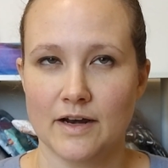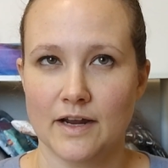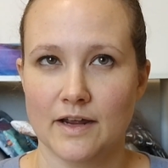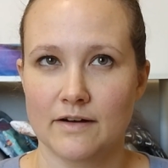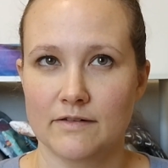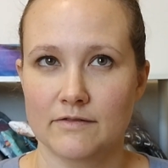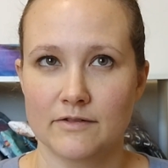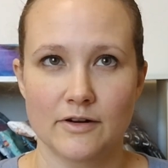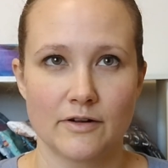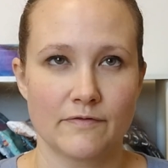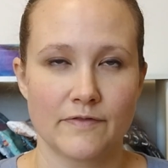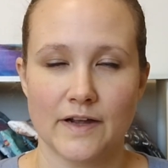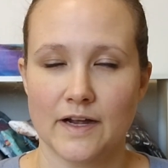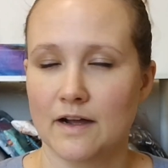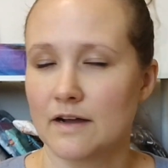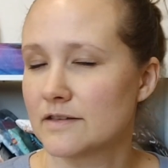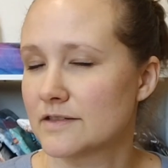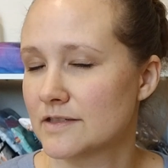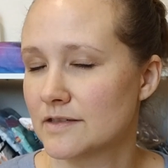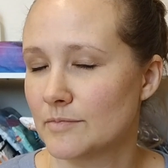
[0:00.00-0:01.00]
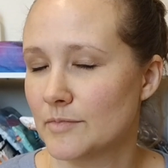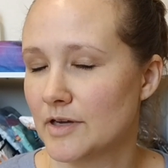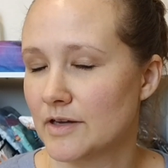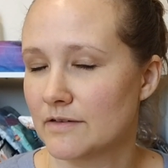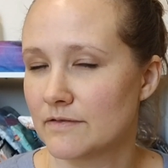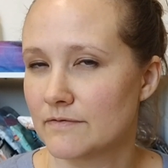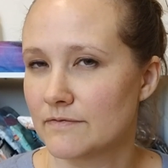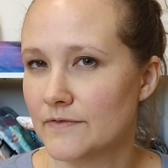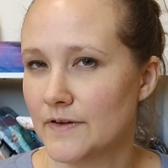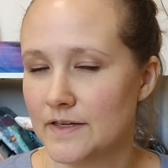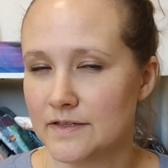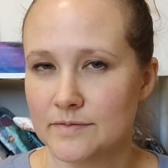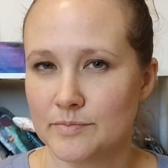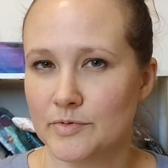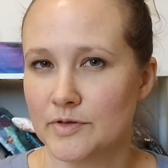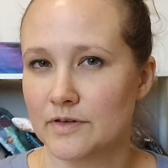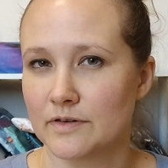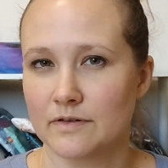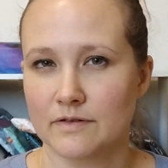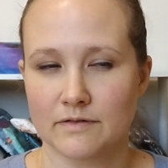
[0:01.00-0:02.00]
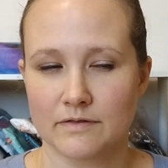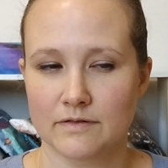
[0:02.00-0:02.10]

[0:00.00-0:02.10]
and I don't know if I got some on Facebook